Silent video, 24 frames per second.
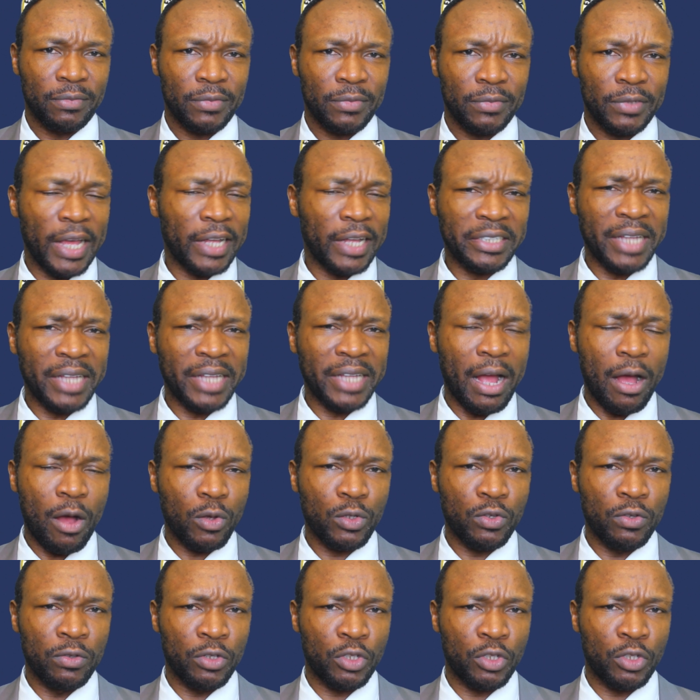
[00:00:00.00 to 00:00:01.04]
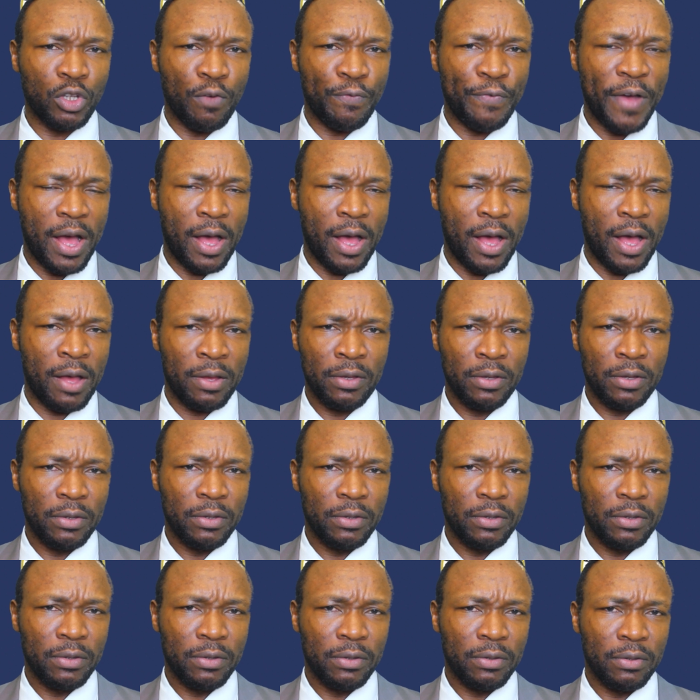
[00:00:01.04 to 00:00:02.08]
like thousands of our
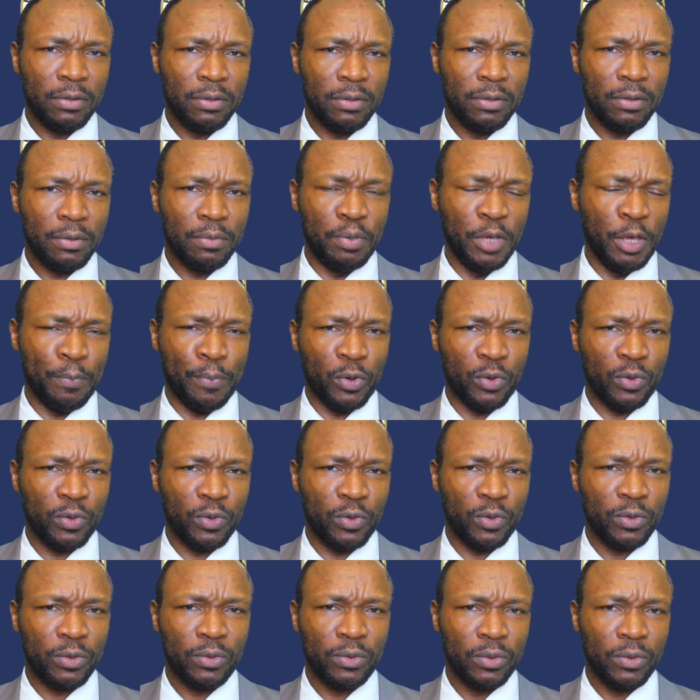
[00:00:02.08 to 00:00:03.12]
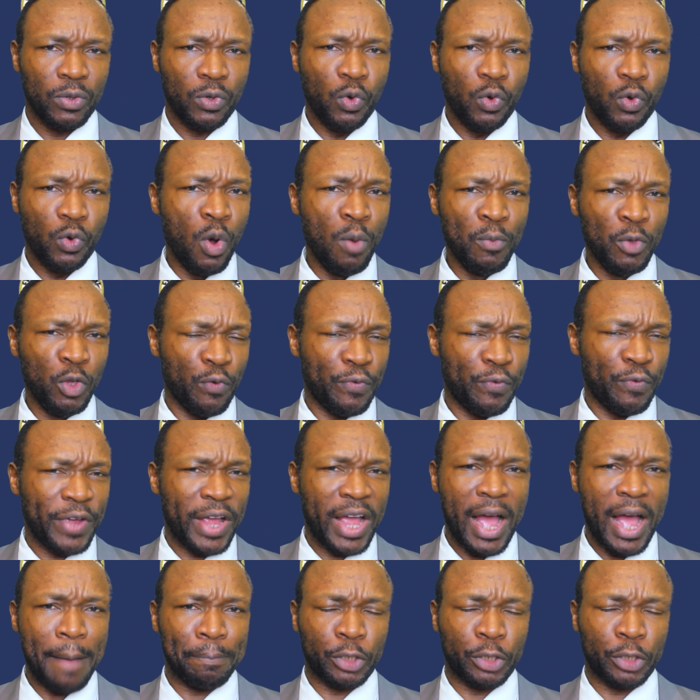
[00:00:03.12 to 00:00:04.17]
people whom you've
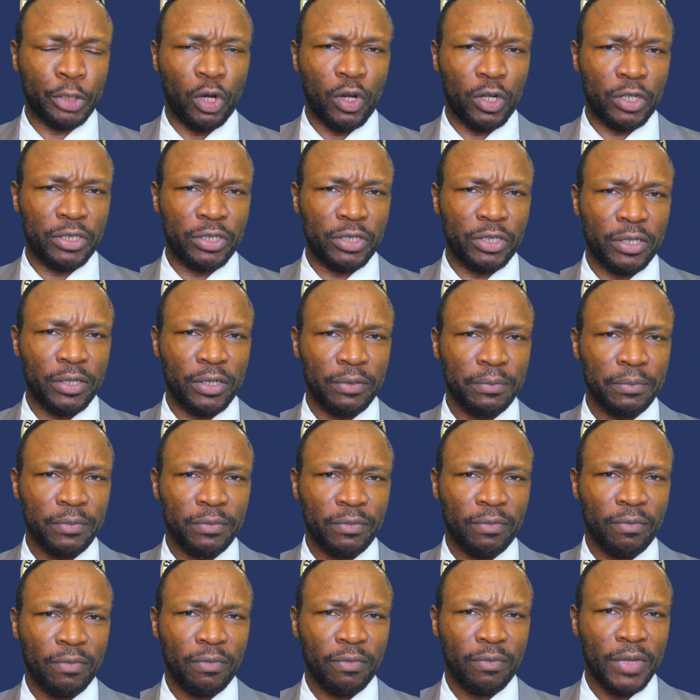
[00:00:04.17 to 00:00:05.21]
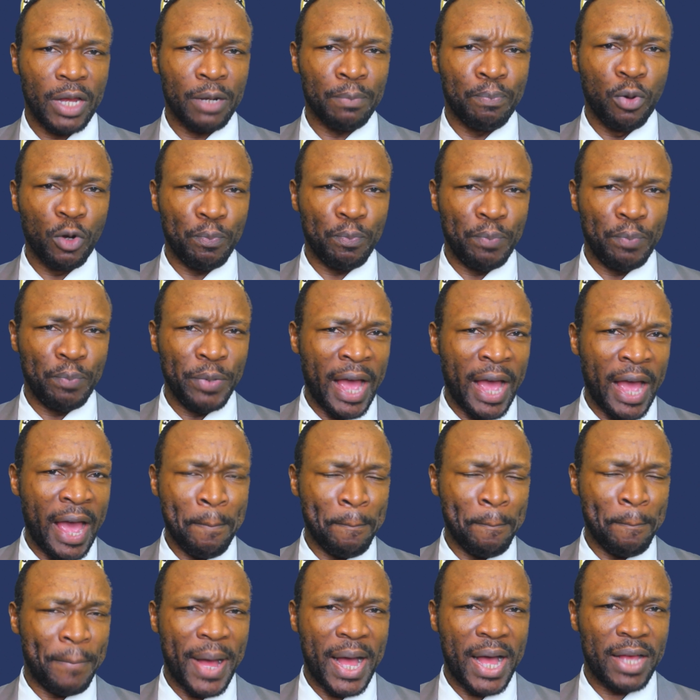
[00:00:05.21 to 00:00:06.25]
captured and put
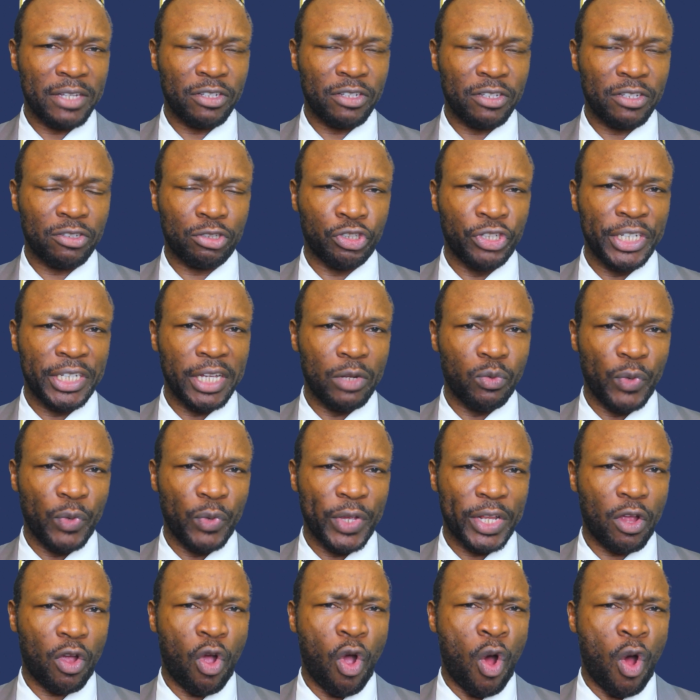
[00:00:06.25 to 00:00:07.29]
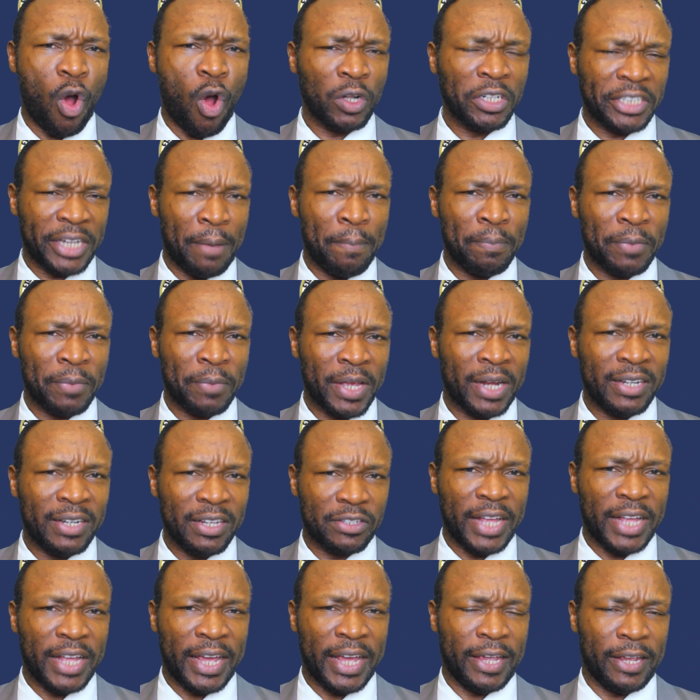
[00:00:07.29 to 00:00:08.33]
behind bars, treated with contempt and
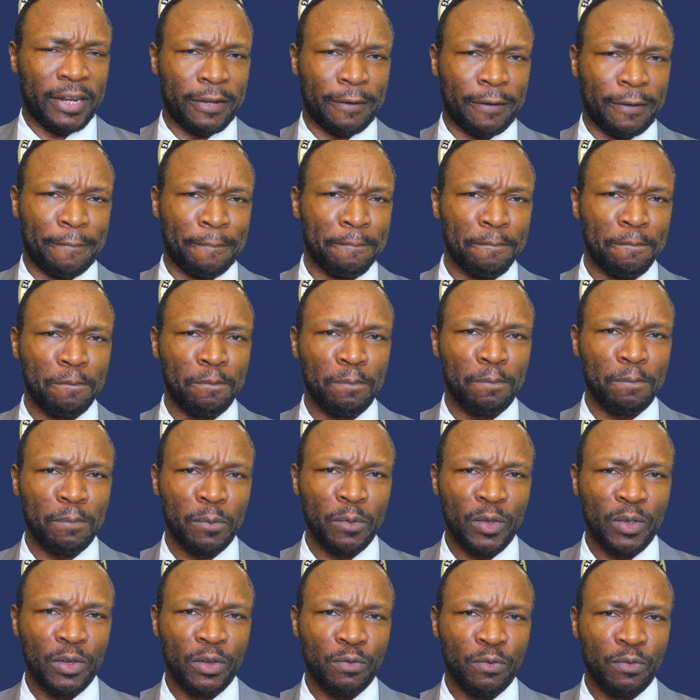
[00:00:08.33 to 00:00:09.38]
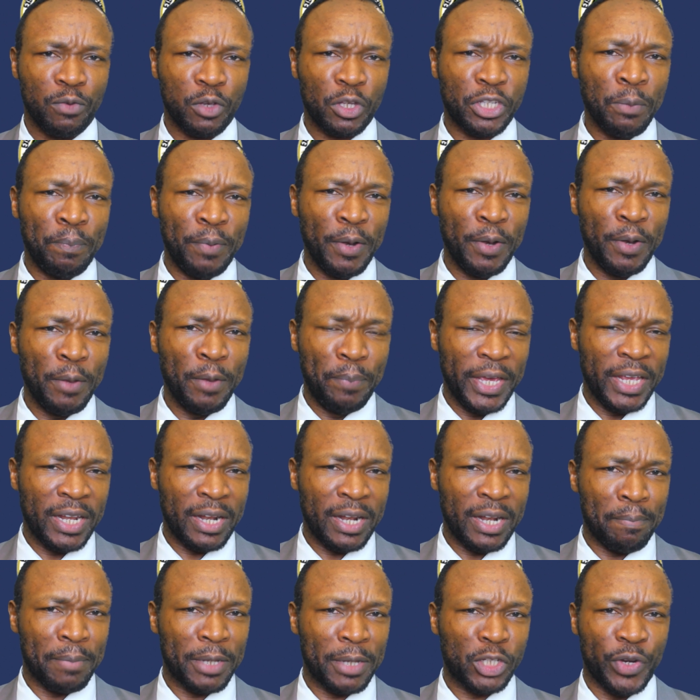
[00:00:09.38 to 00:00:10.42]
disdain for simply being
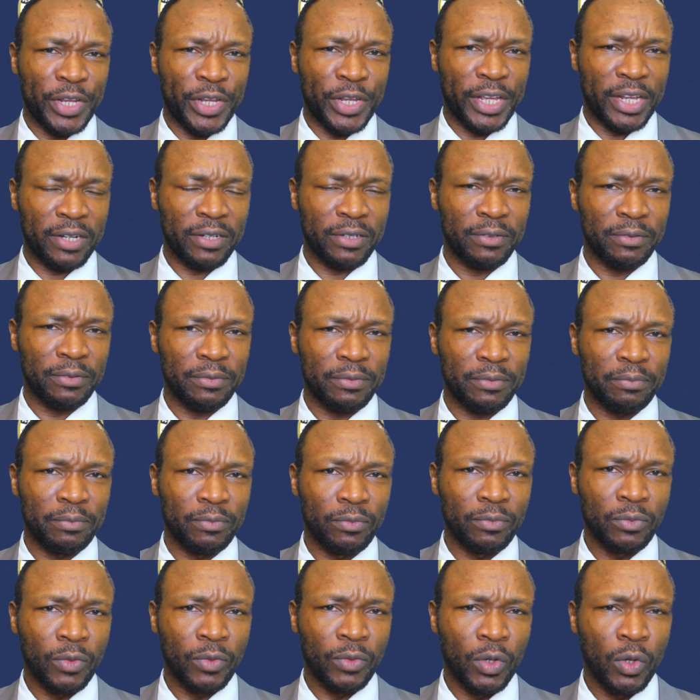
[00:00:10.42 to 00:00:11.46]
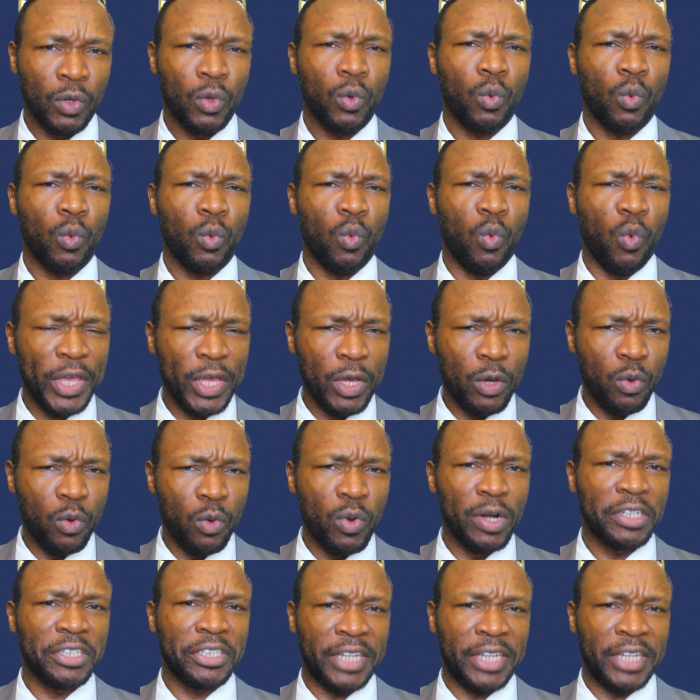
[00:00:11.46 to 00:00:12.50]
Ambazonian. We
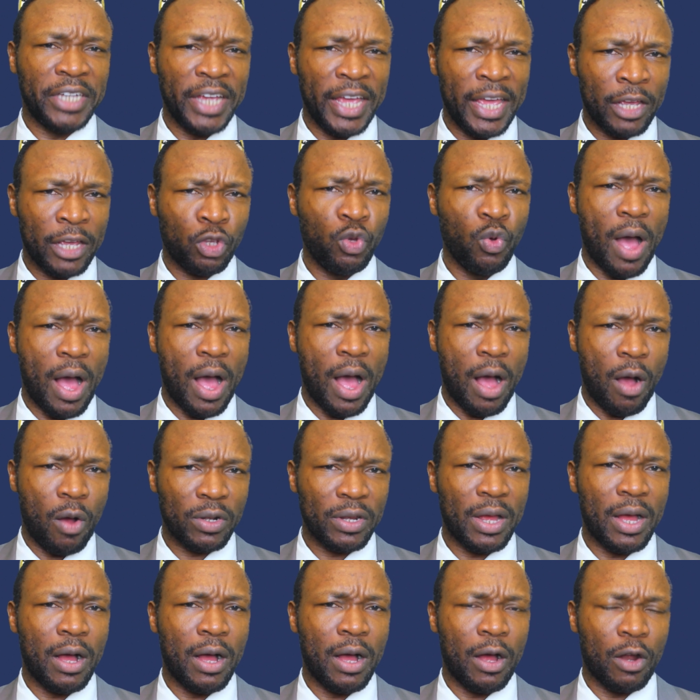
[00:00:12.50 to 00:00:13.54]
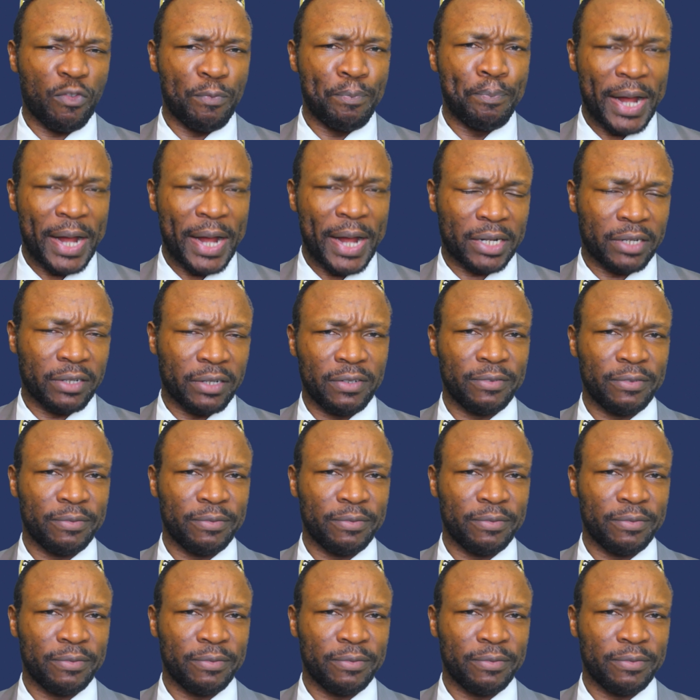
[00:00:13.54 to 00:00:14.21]
will take you out of battle.